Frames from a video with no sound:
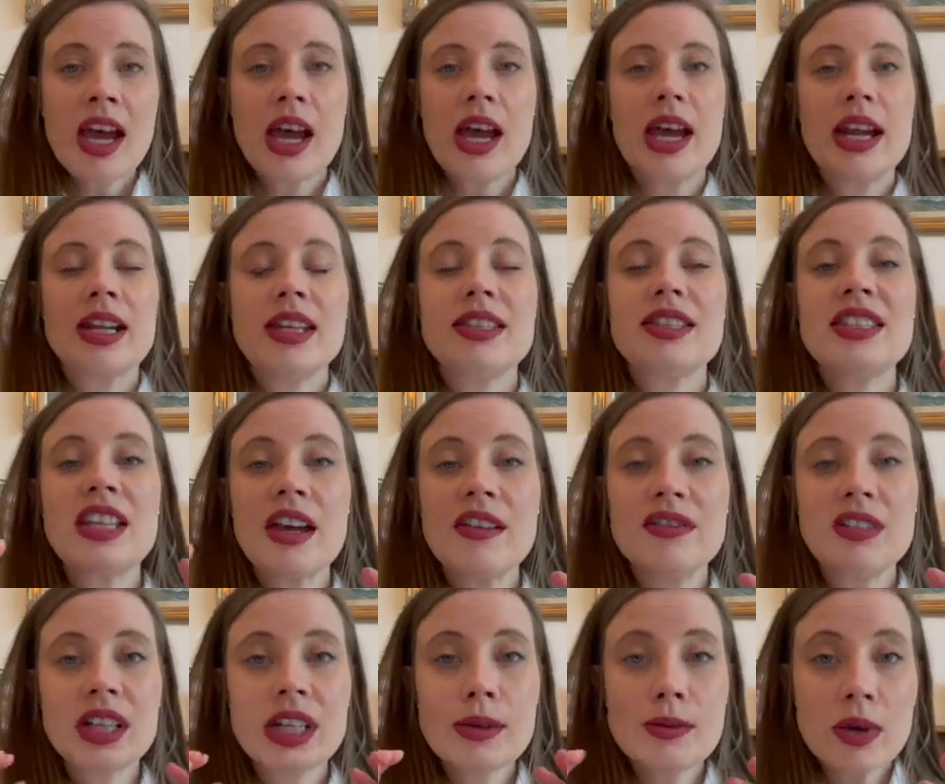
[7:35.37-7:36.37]
And it's
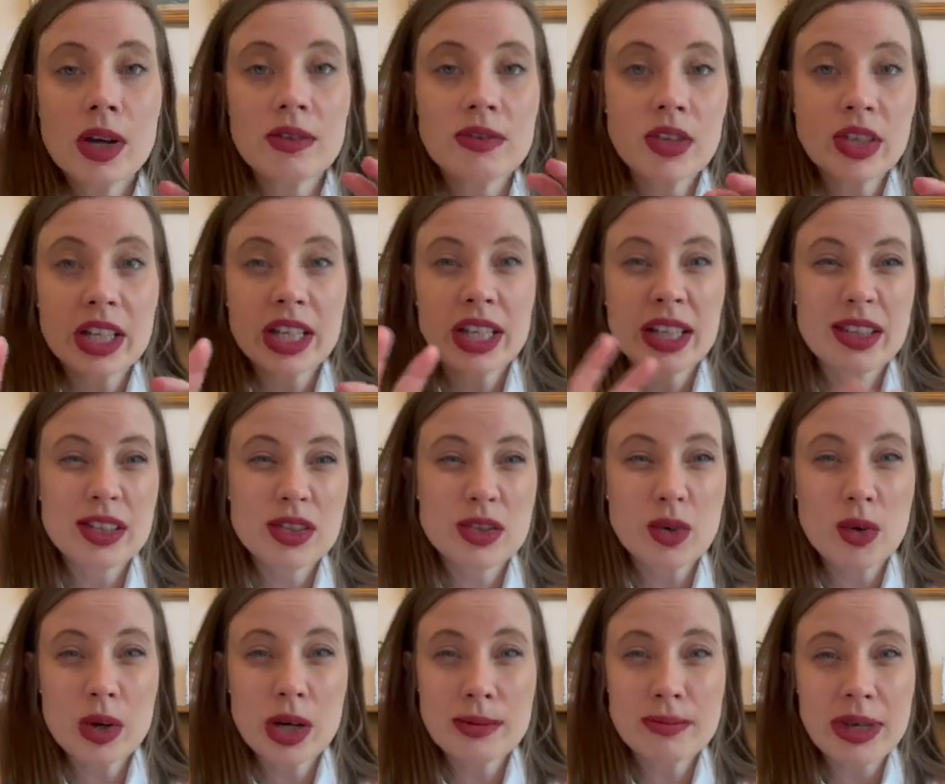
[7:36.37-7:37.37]
definitely worth looking at the
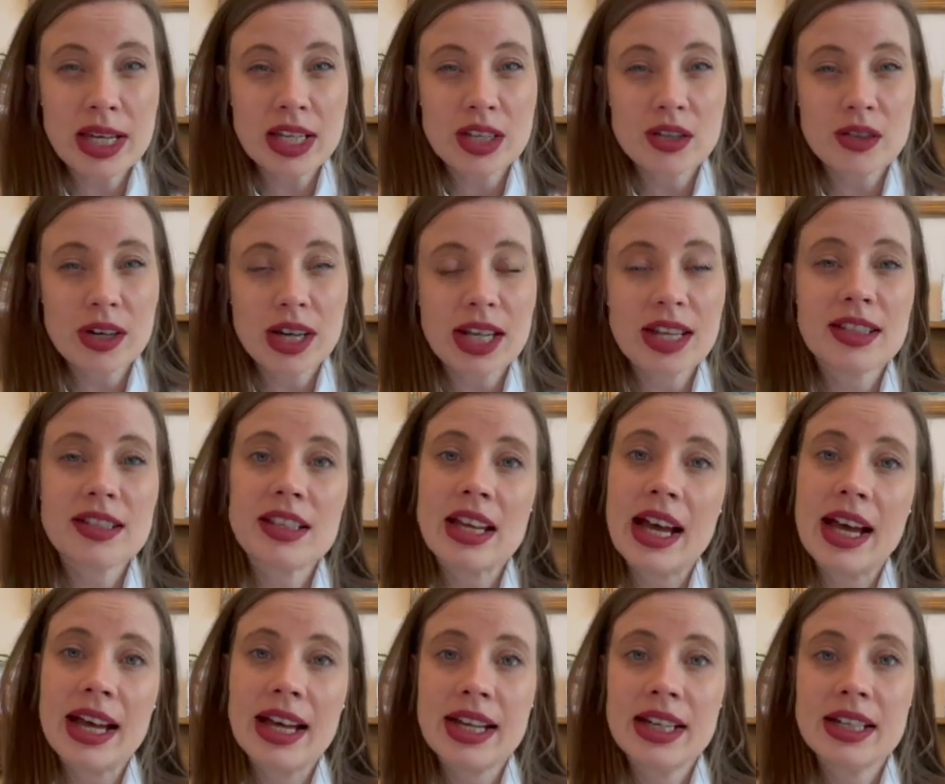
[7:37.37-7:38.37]
scoring matrix
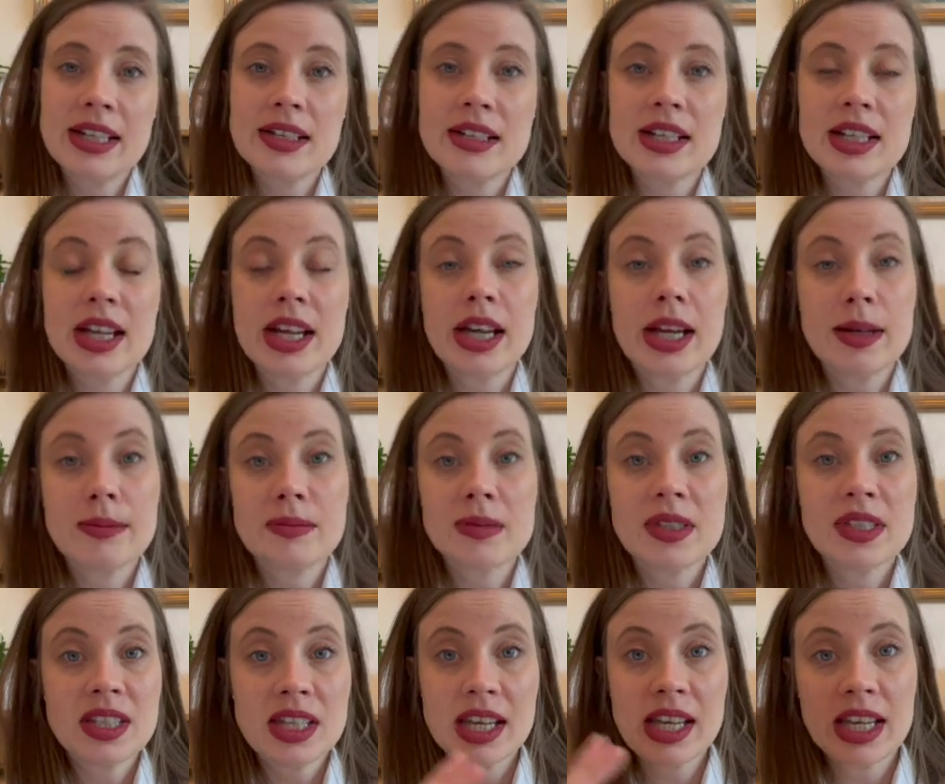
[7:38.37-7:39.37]
and um,
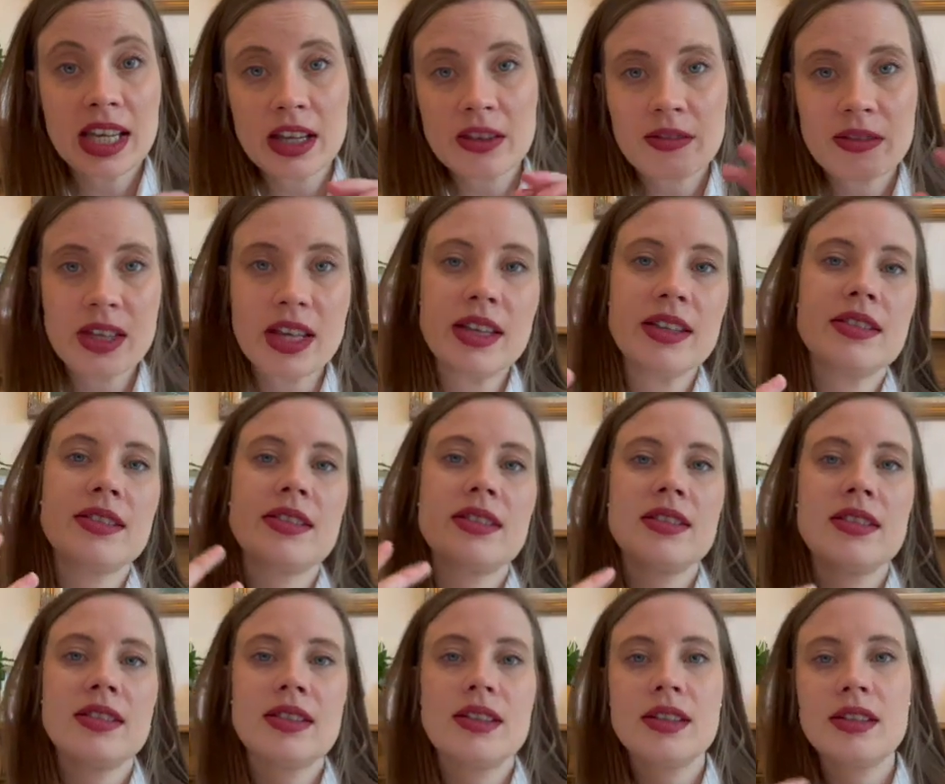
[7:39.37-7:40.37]
seeing if
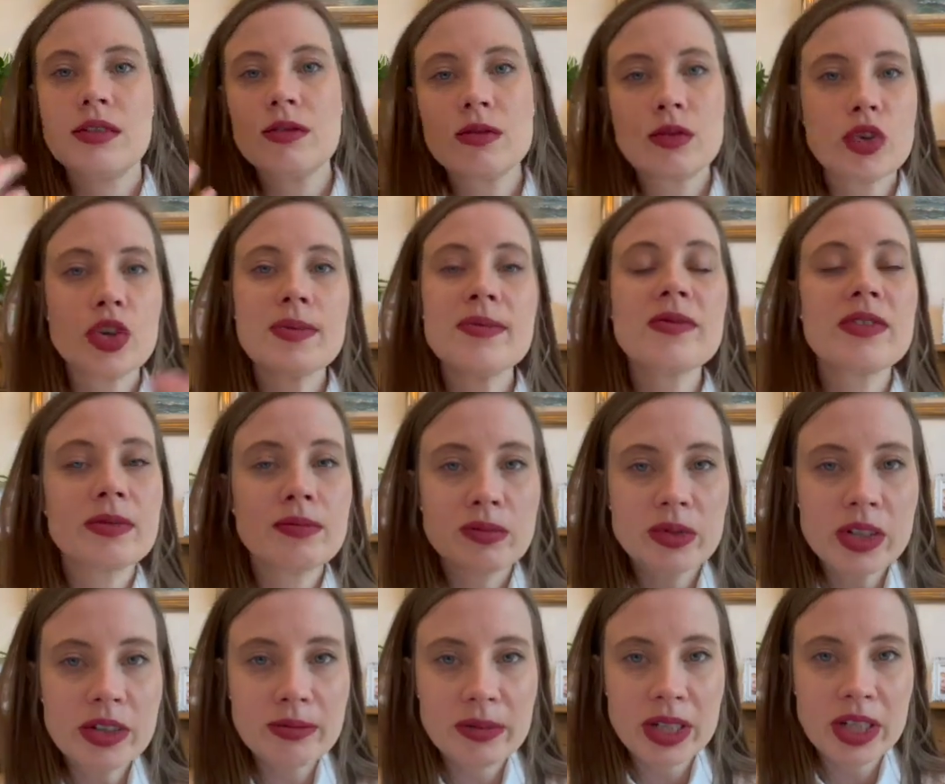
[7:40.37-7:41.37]
there's room for
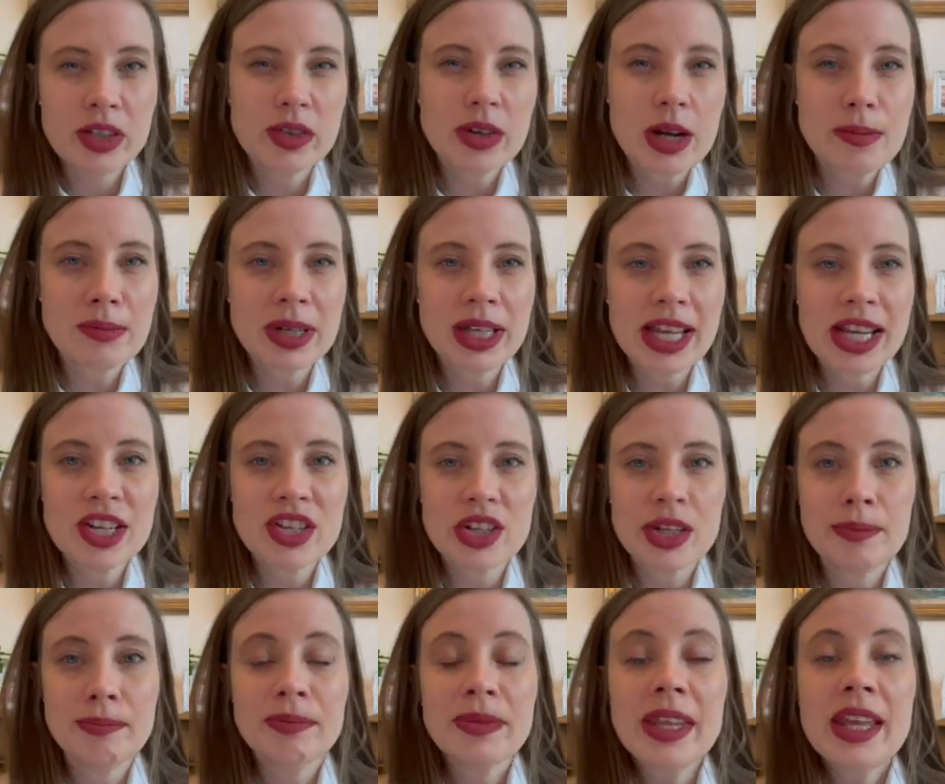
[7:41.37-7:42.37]
improvement in your
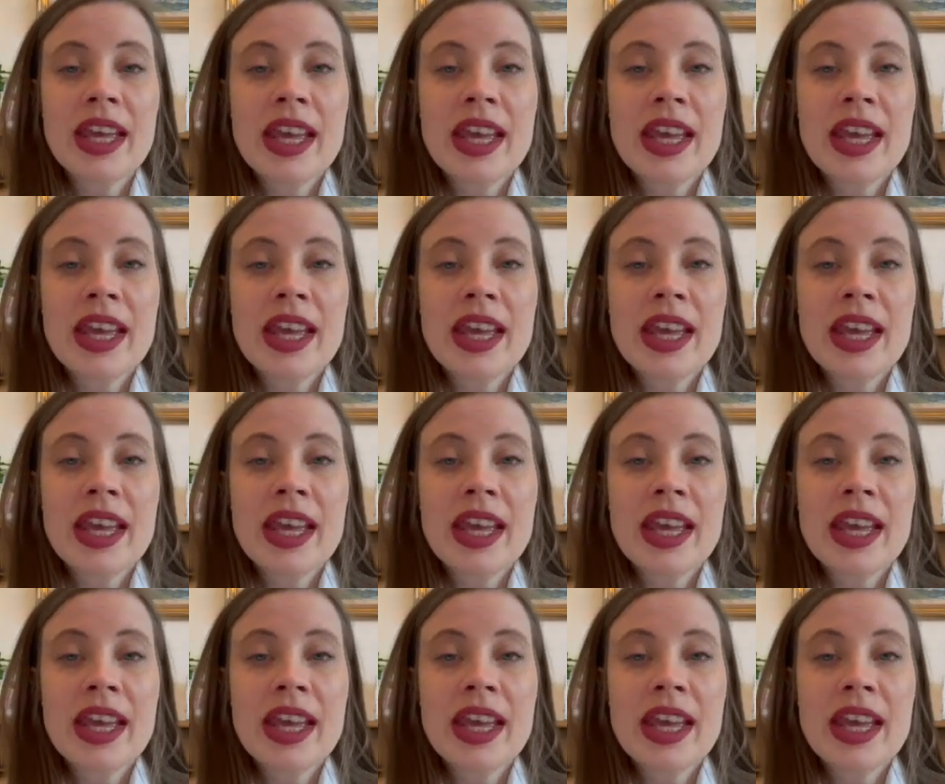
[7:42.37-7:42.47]
application.